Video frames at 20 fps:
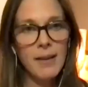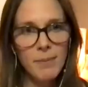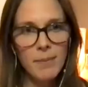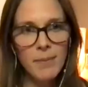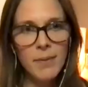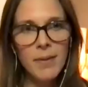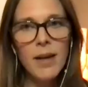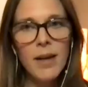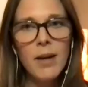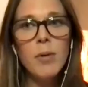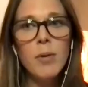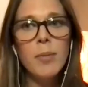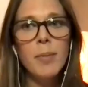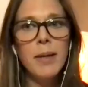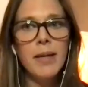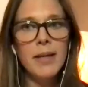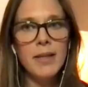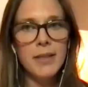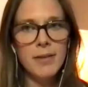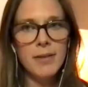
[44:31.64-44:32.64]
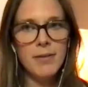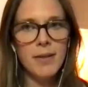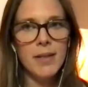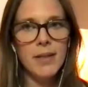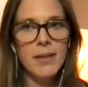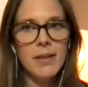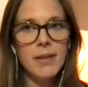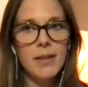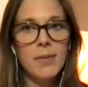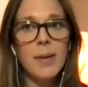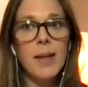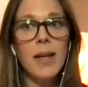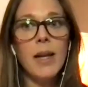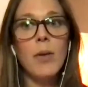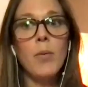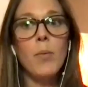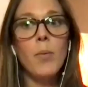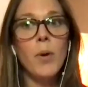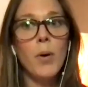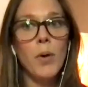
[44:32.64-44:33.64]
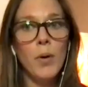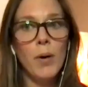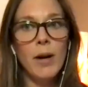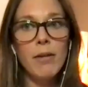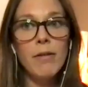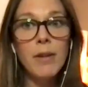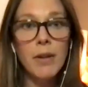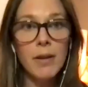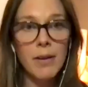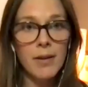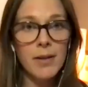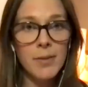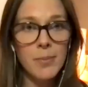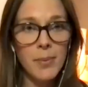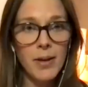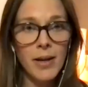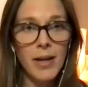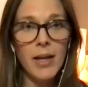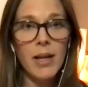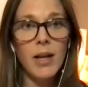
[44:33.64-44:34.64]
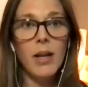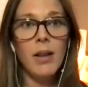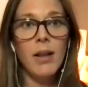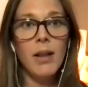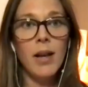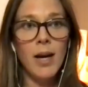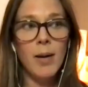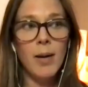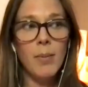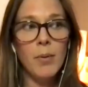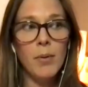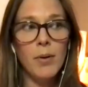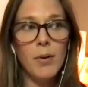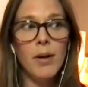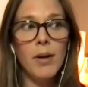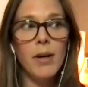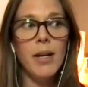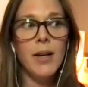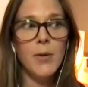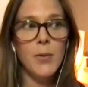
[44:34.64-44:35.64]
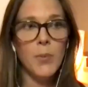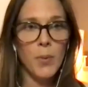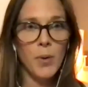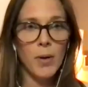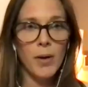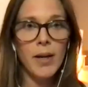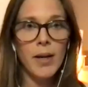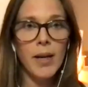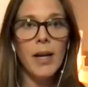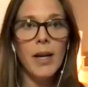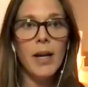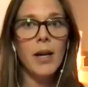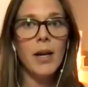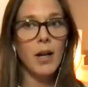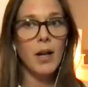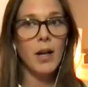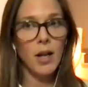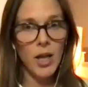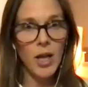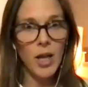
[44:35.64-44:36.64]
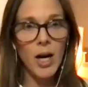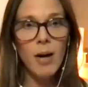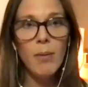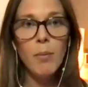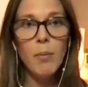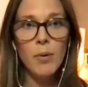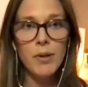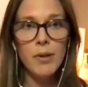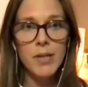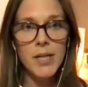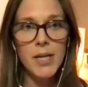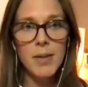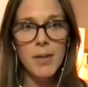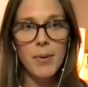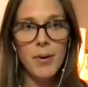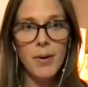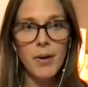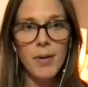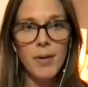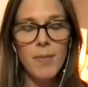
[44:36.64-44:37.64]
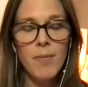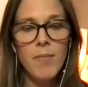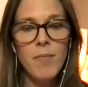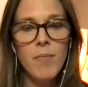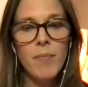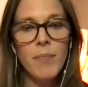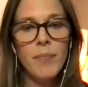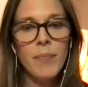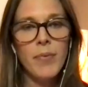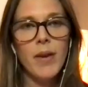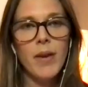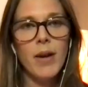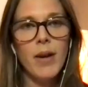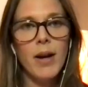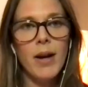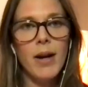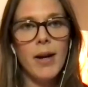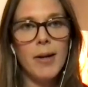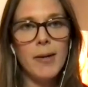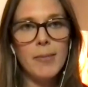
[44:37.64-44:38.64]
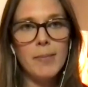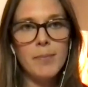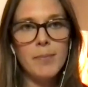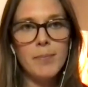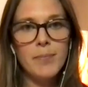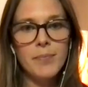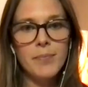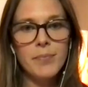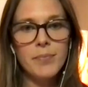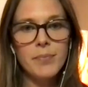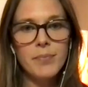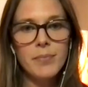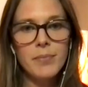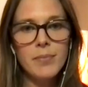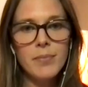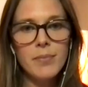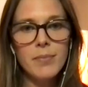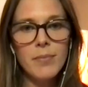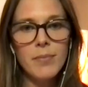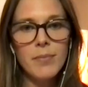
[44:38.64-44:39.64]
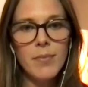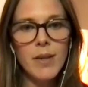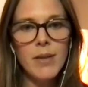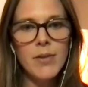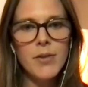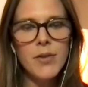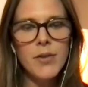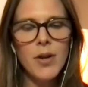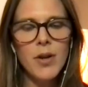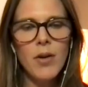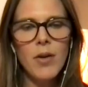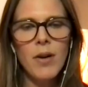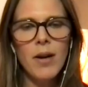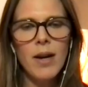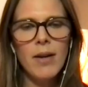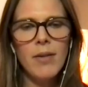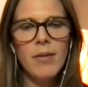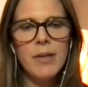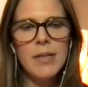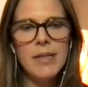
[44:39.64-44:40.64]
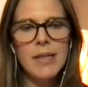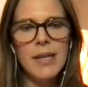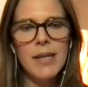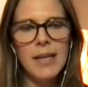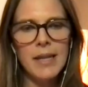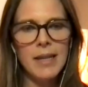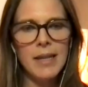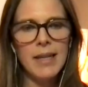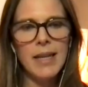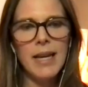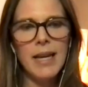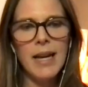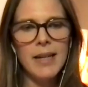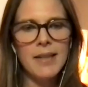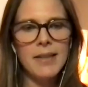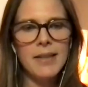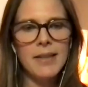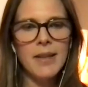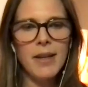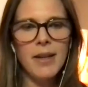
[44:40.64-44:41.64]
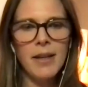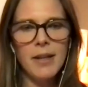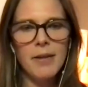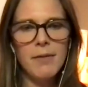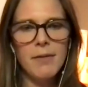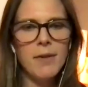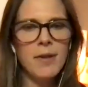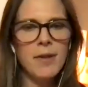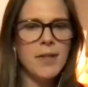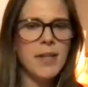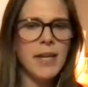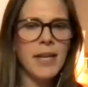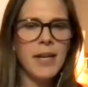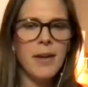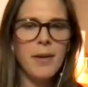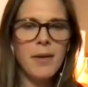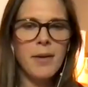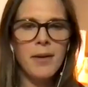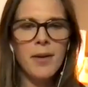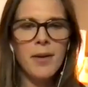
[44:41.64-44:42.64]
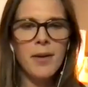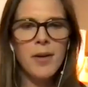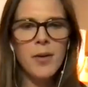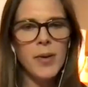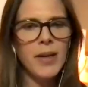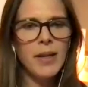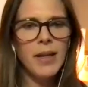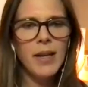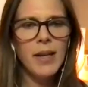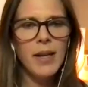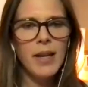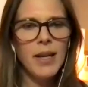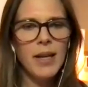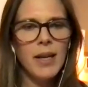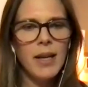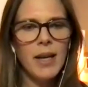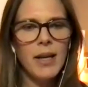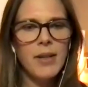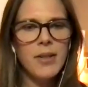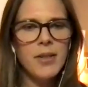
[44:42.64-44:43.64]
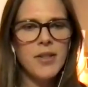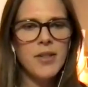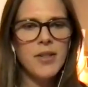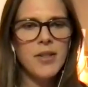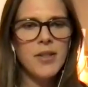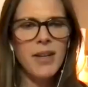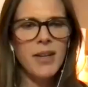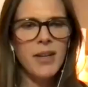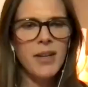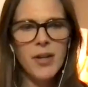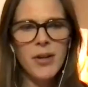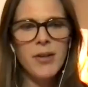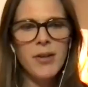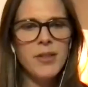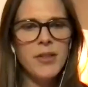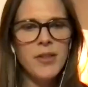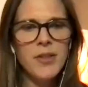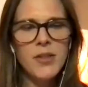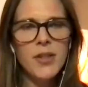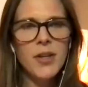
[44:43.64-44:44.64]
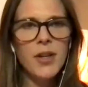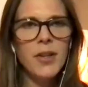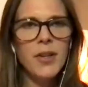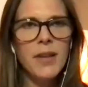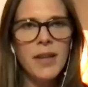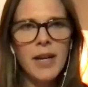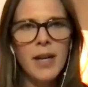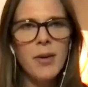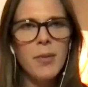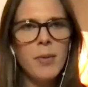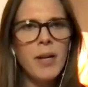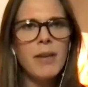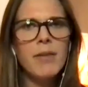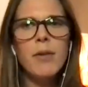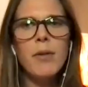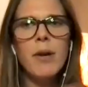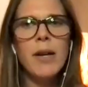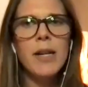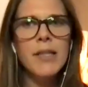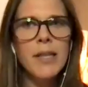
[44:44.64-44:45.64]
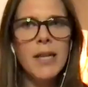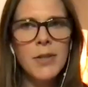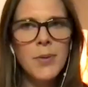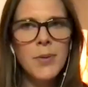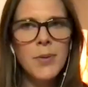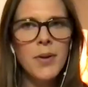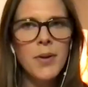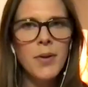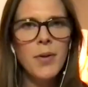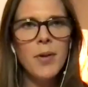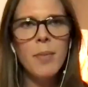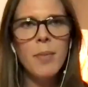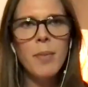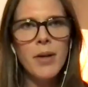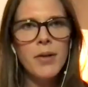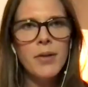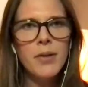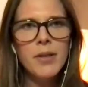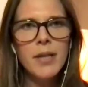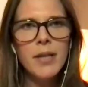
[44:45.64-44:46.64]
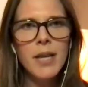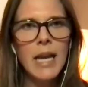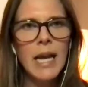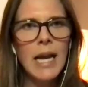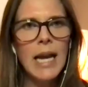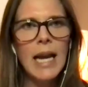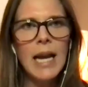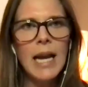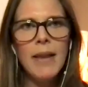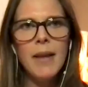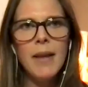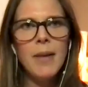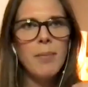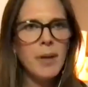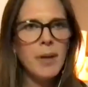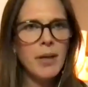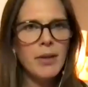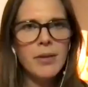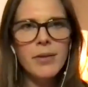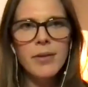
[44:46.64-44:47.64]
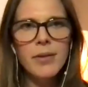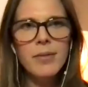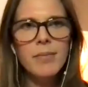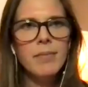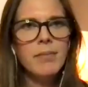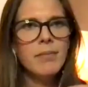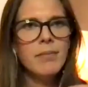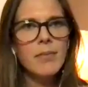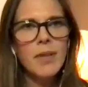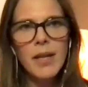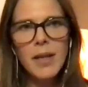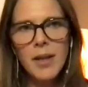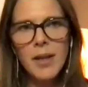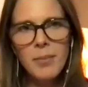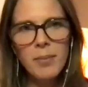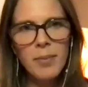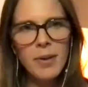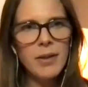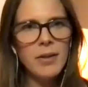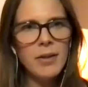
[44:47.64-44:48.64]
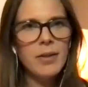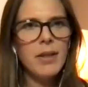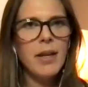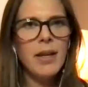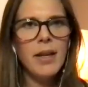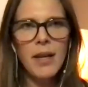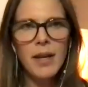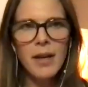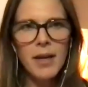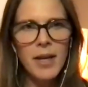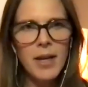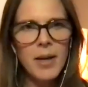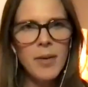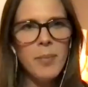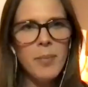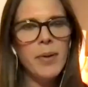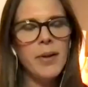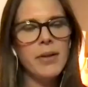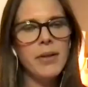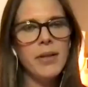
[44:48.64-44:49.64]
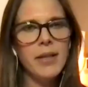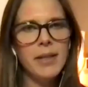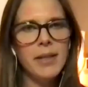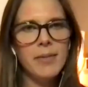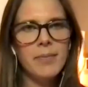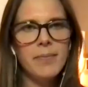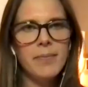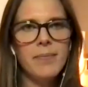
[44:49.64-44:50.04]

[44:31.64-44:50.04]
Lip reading: there will be a difference. It'll be like, whoa, I feel this plant a lot more. It's working a lot more deeper. Um, so I would say, yeah, it's not like a first, second, third, but I just say, just start there, whatever resonates with you the most, and then build, and then build, and then keep building.